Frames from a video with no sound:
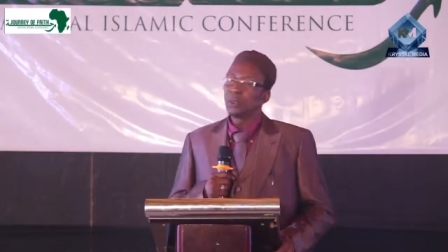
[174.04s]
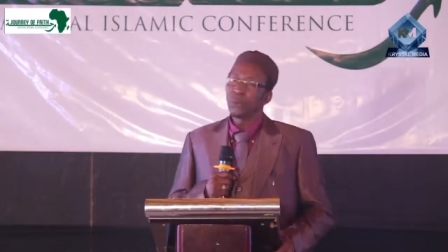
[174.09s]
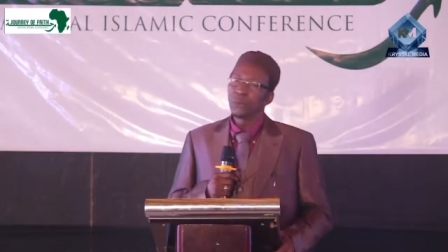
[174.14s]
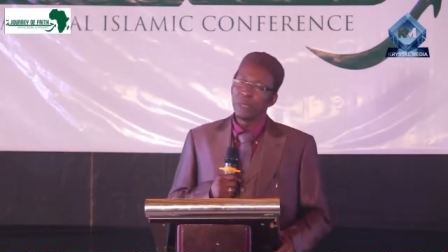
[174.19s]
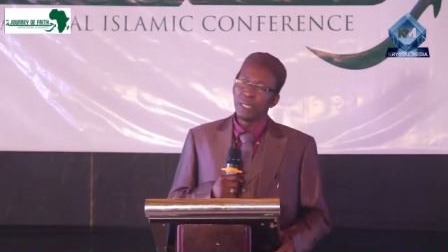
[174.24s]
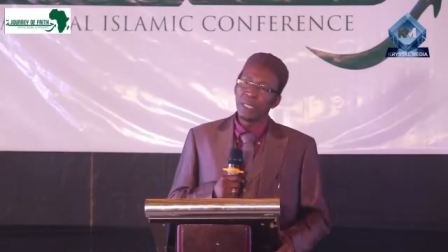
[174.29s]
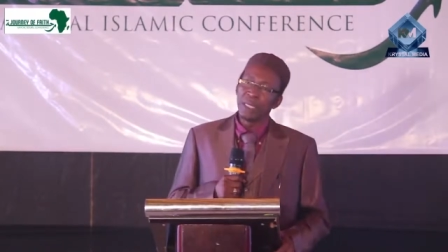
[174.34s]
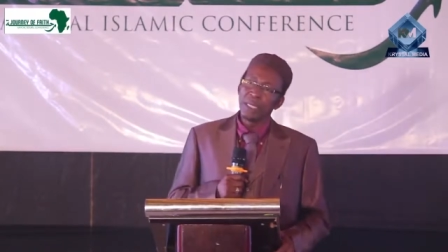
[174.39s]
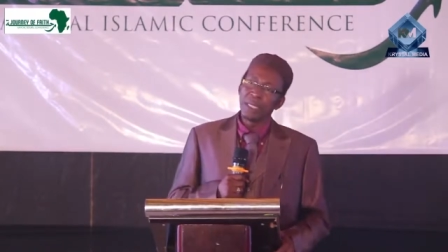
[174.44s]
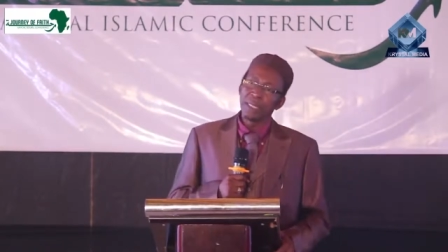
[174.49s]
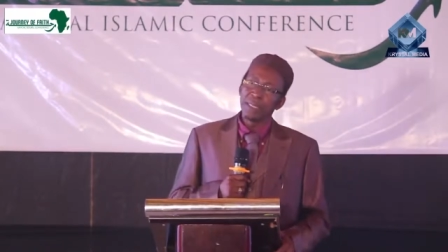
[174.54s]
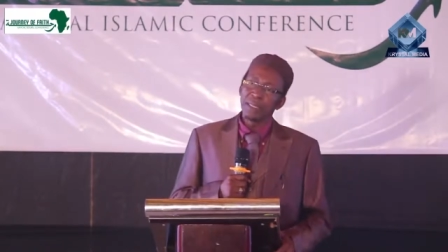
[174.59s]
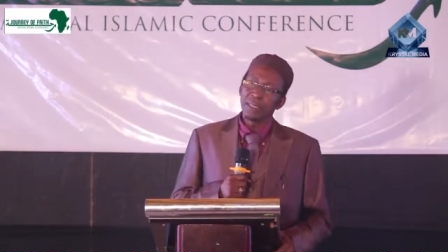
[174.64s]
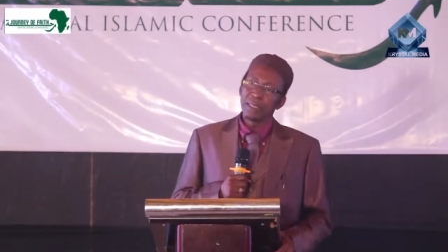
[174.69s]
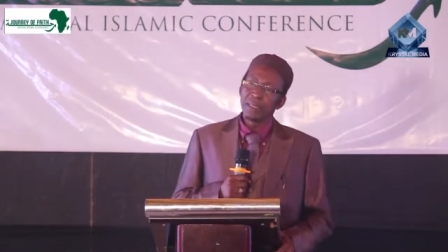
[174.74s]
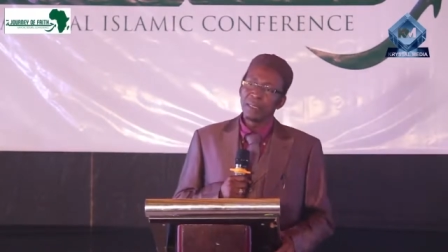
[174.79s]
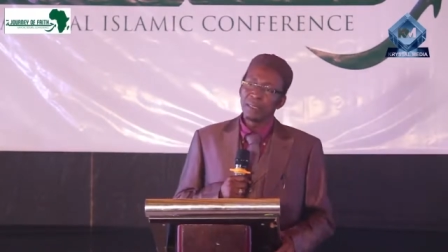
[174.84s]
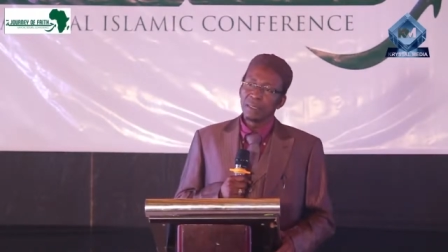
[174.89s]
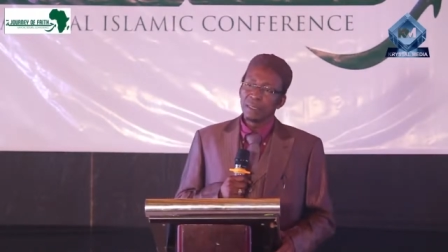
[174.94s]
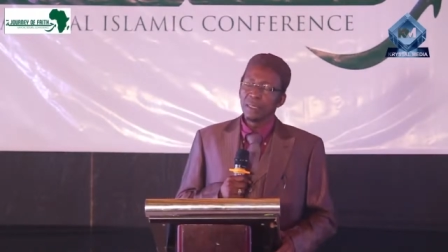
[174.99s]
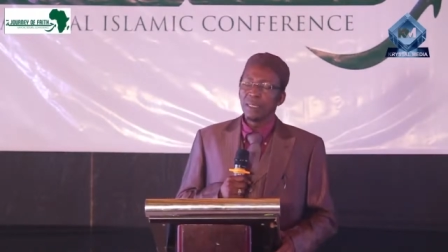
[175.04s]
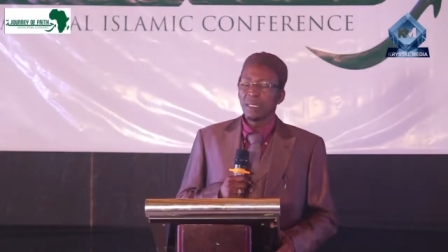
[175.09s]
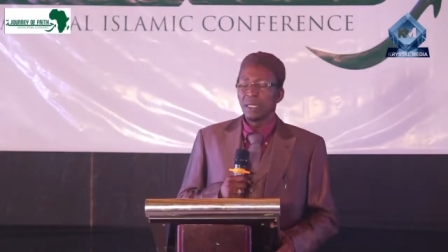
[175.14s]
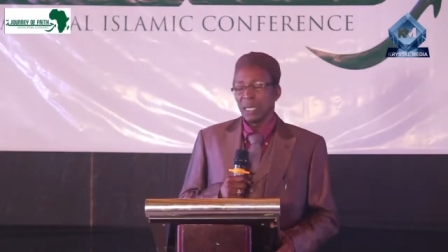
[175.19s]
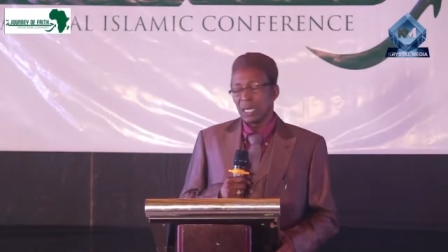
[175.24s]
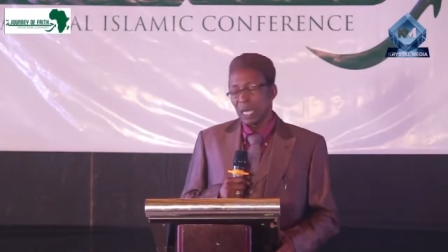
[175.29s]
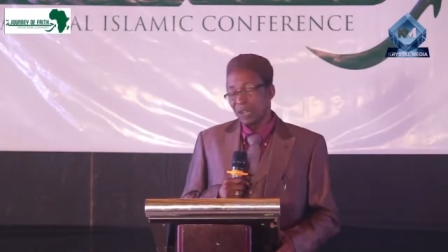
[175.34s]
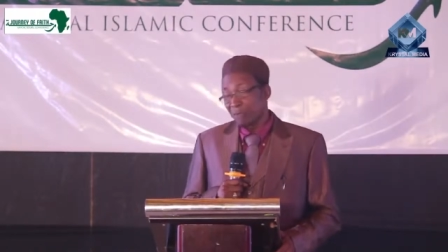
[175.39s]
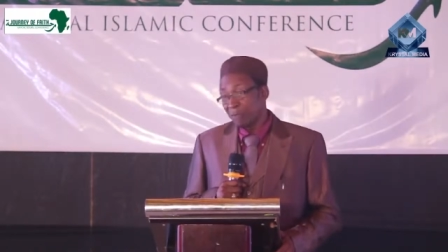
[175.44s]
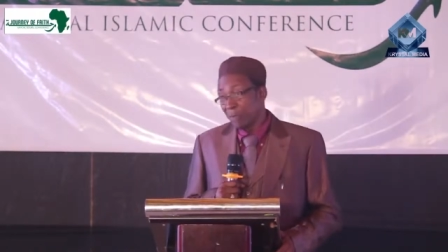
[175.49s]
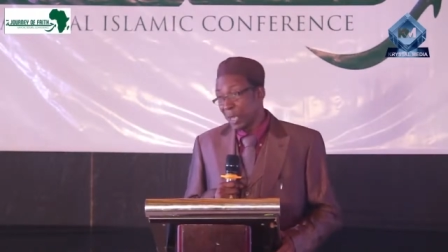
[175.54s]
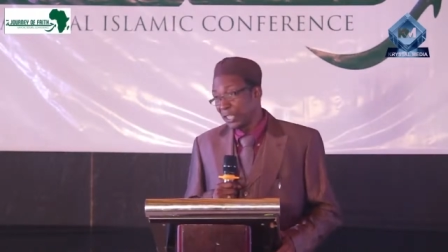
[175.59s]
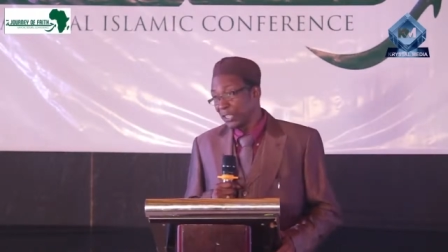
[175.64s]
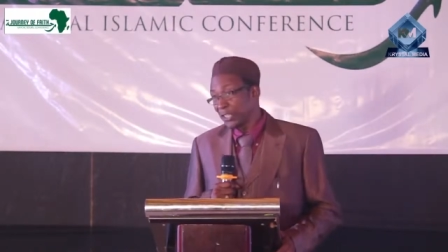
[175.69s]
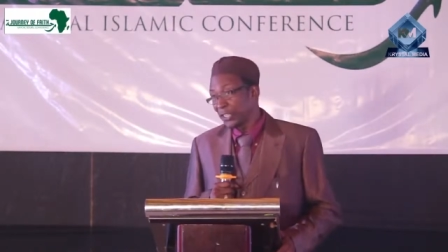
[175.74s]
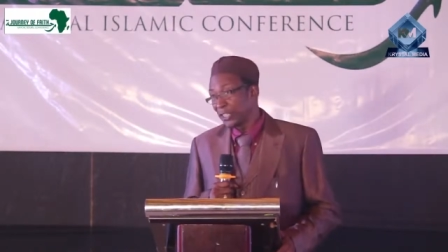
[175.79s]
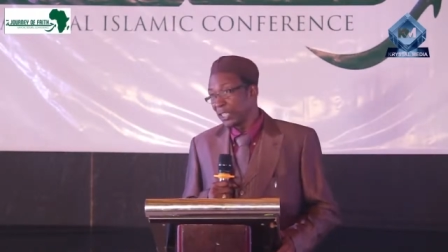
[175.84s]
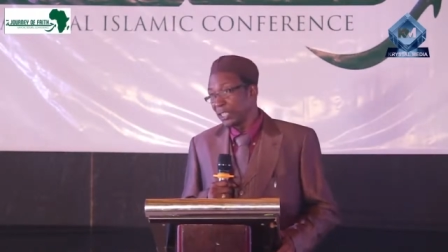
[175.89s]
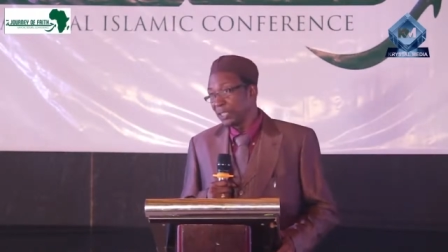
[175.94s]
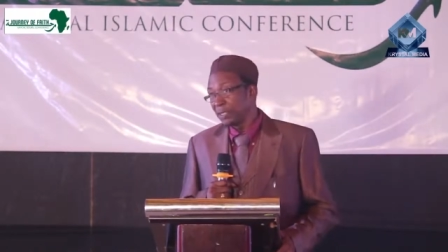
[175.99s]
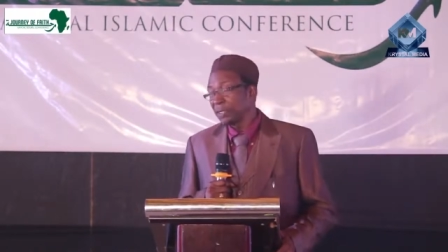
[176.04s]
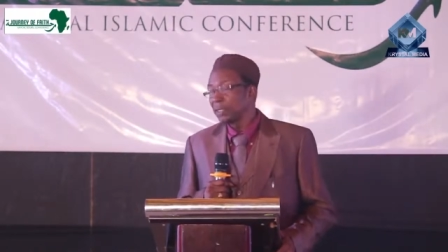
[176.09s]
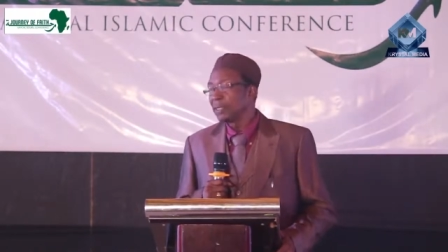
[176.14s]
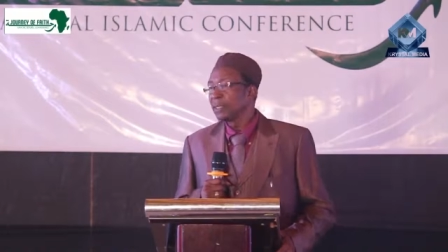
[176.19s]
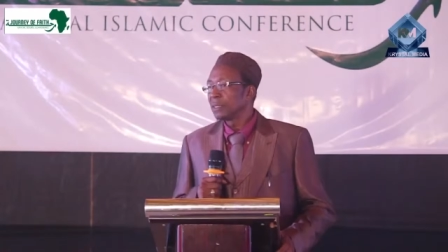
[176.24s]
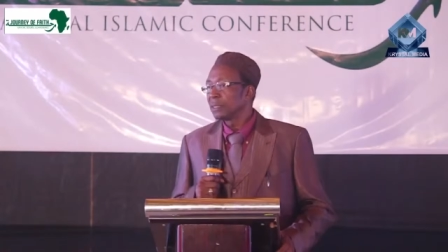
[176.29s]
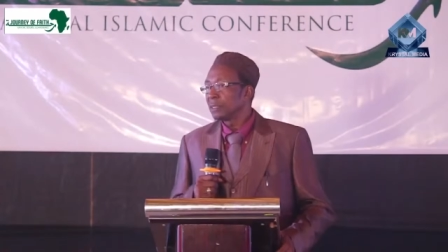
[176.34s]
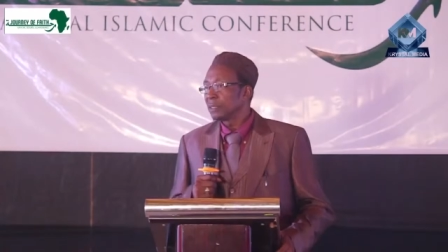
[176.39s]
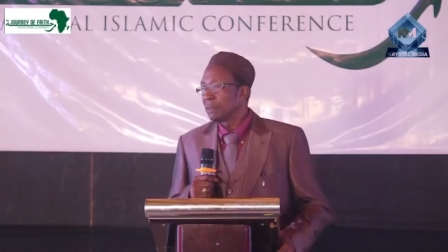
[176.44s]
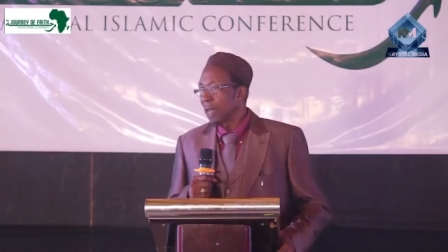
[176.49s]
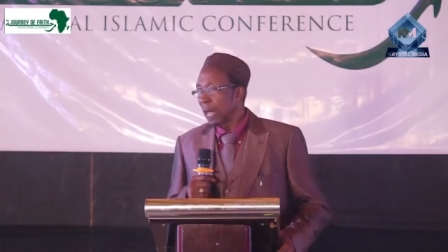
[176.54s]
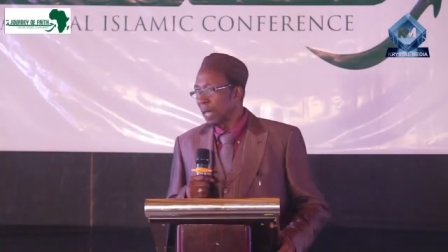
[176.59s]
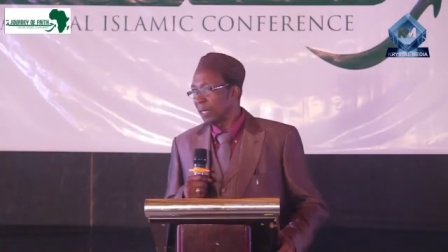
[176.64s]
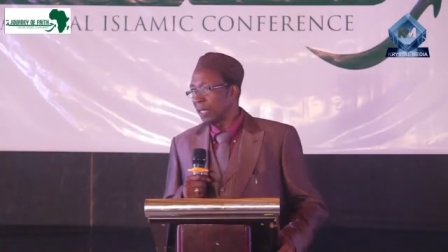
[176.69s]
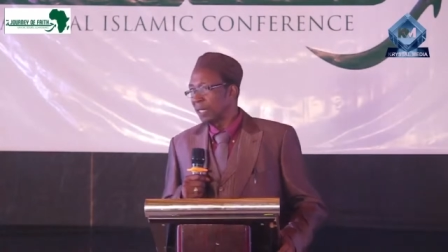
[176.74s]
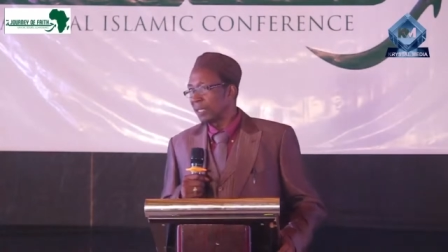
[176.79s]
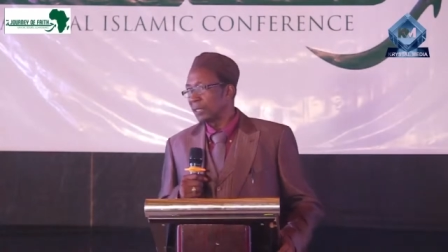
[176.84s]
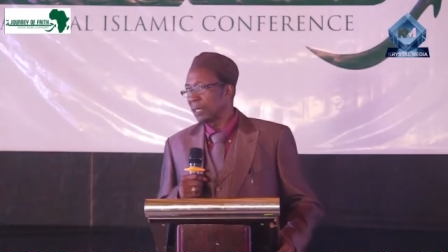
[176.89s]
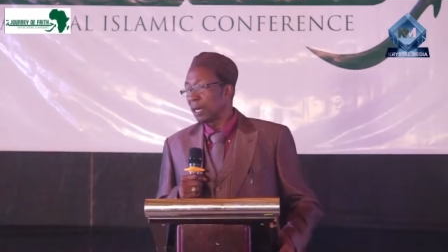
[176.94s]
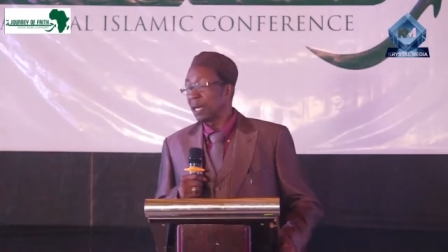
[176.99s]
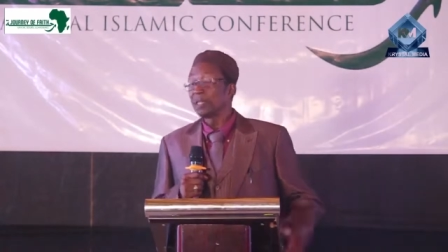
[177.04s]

Really, like I've mentioned, knowledge.